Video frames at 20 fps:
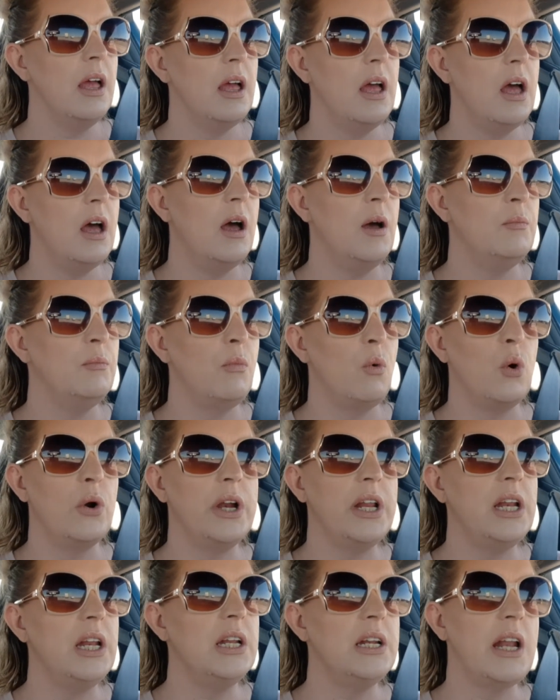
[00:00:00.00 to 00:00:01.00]
Uh,
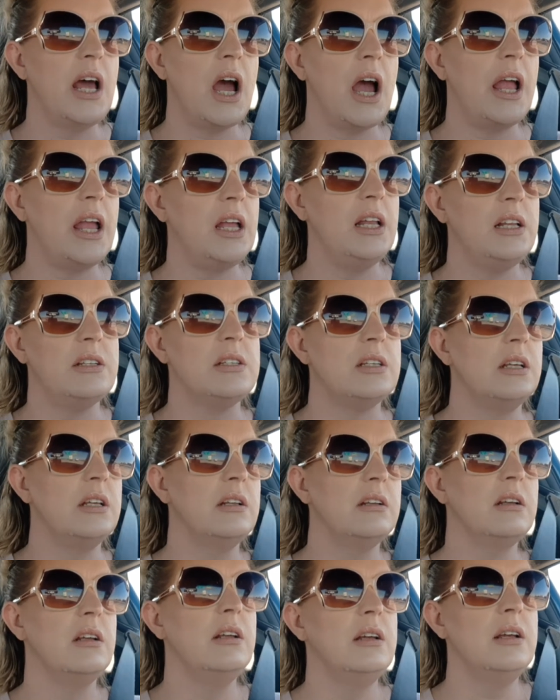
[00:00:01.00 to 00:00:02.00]
morning and night,
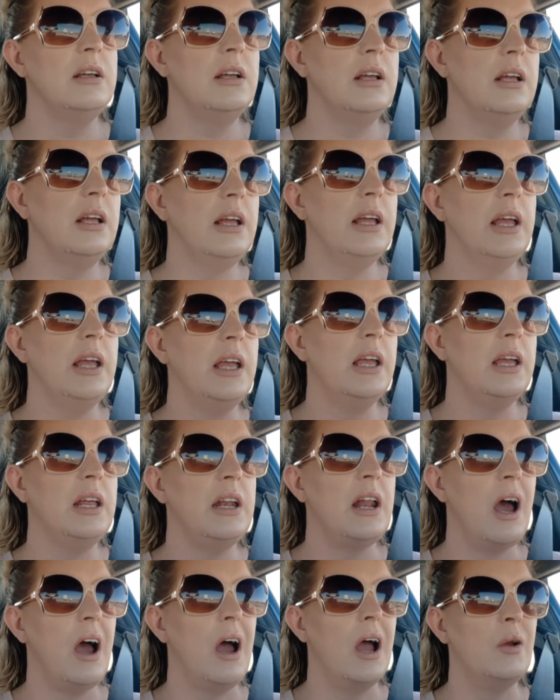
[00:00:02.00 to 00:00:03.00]

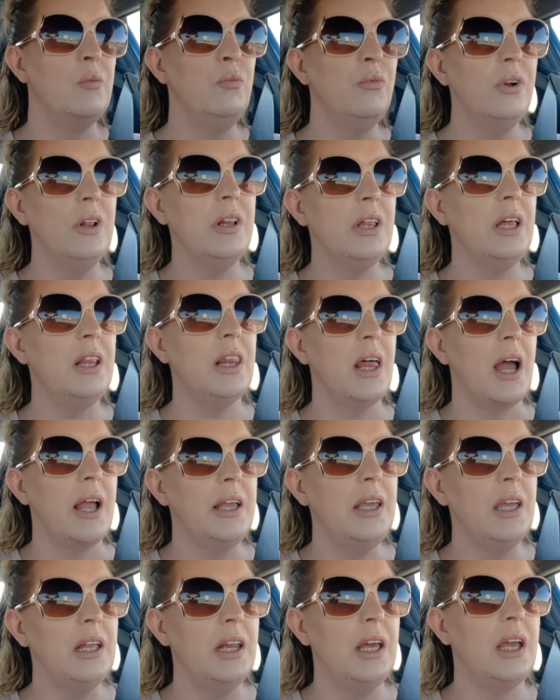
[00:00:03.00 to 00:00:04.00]
and I'm really
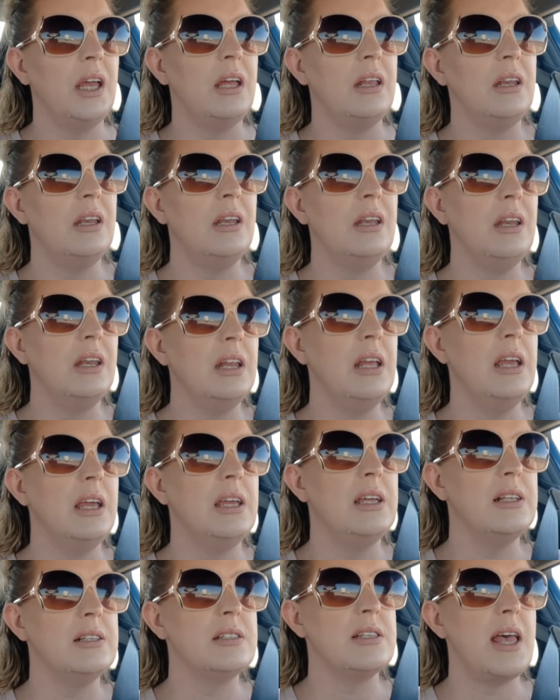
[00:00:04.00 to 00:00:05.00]
liking it.
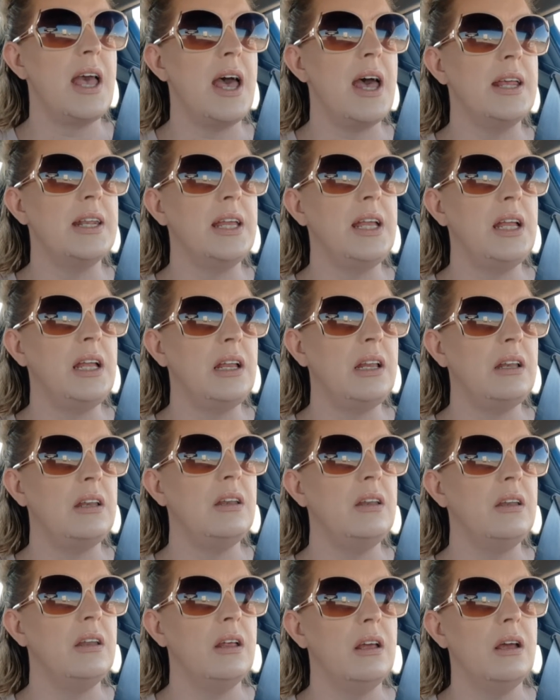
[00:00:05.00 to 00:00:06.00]
It's
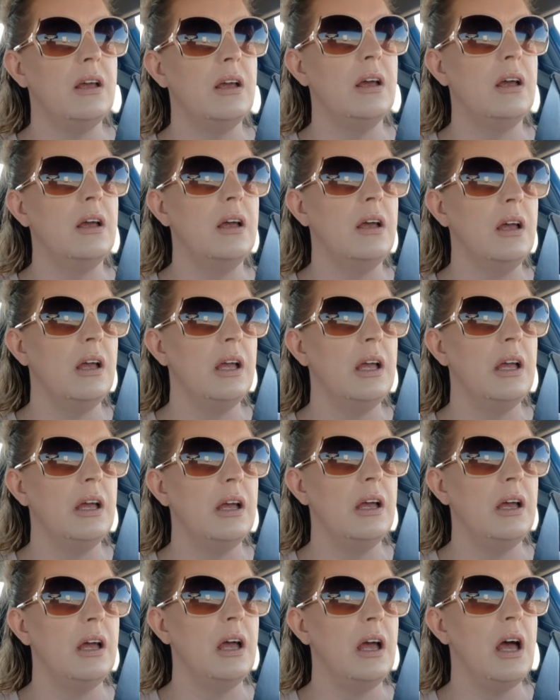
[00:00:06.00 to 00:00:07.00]

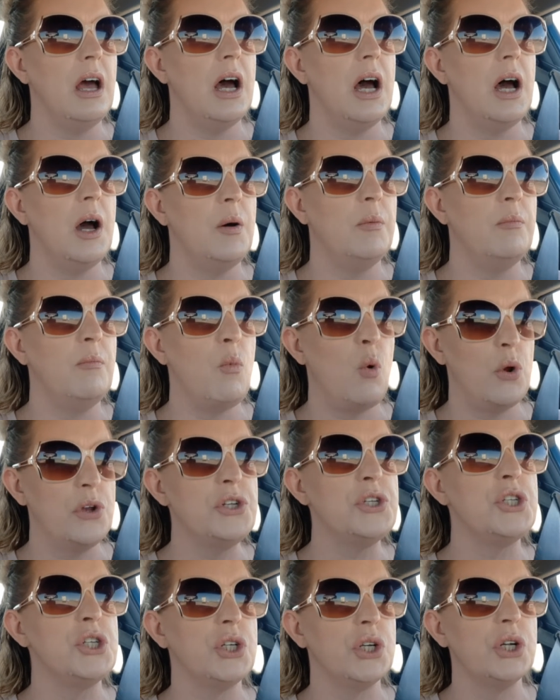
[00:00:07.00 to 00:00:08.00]
adding uh,
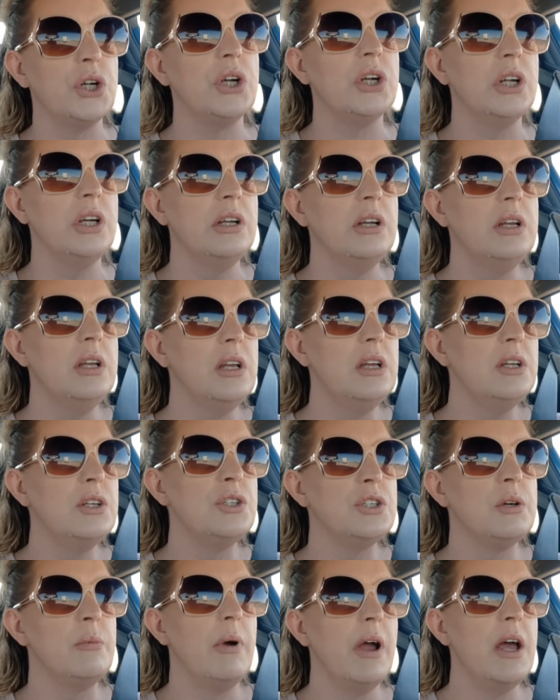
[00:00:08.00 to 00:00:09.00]
moisture
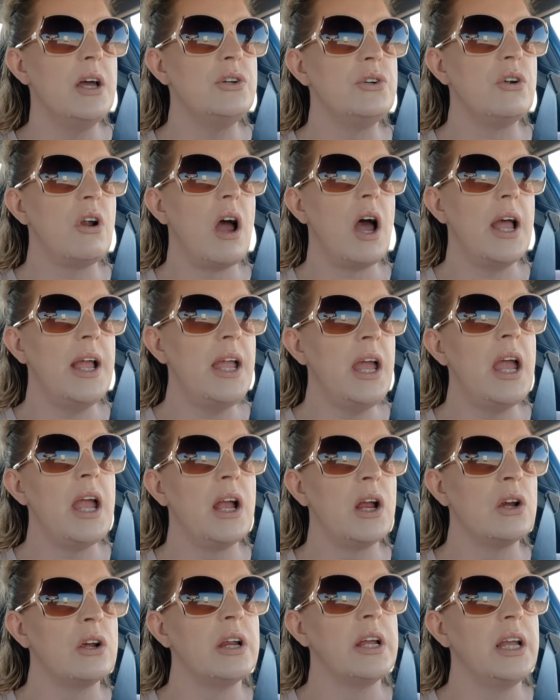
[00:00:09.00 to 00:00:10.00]
to my under eye
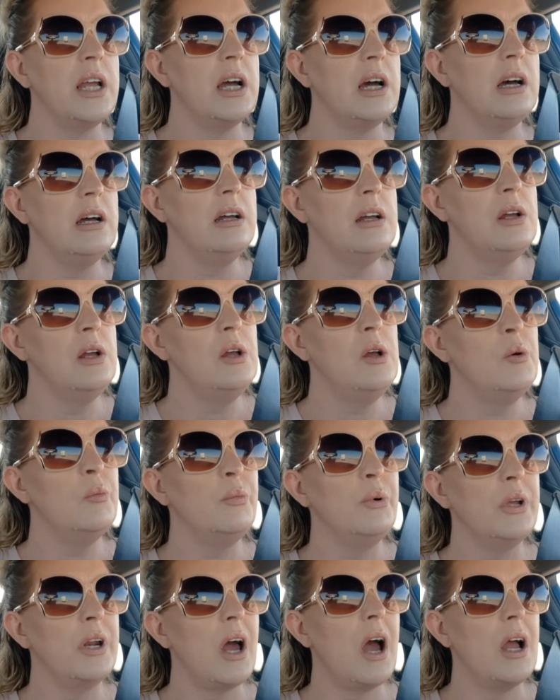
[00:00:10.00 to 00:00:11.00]
area,
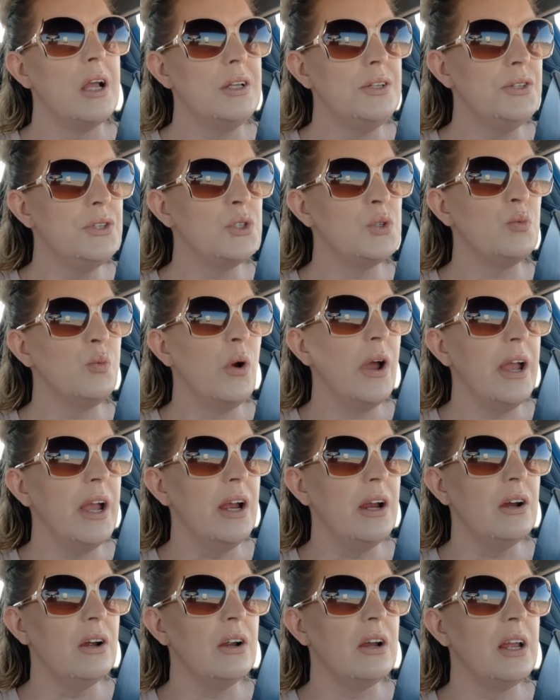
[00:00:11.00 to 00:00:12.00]
but I
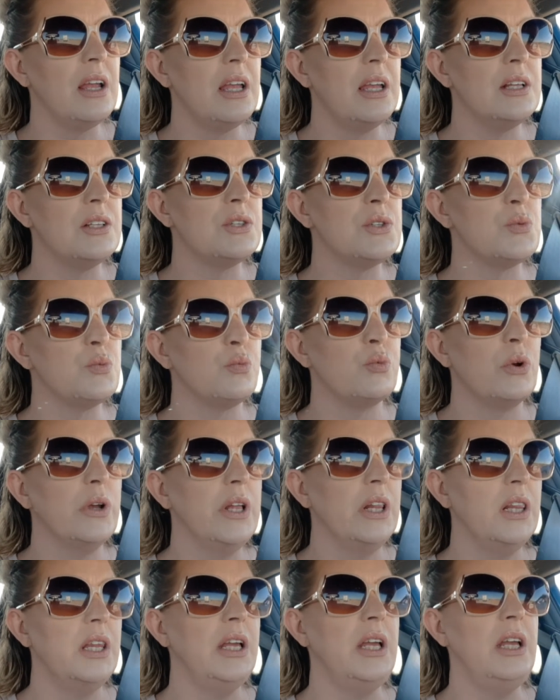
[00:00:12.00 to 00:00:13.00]
swear it's
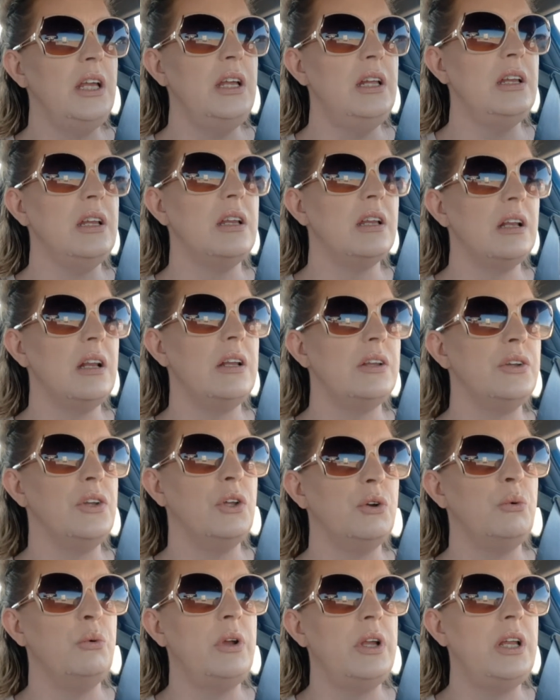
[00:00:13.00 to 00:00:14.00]
really
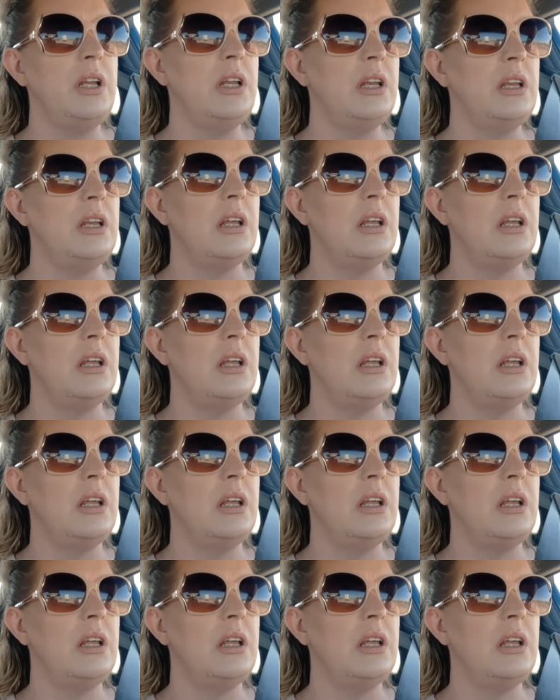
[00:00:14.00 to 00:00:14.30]
doing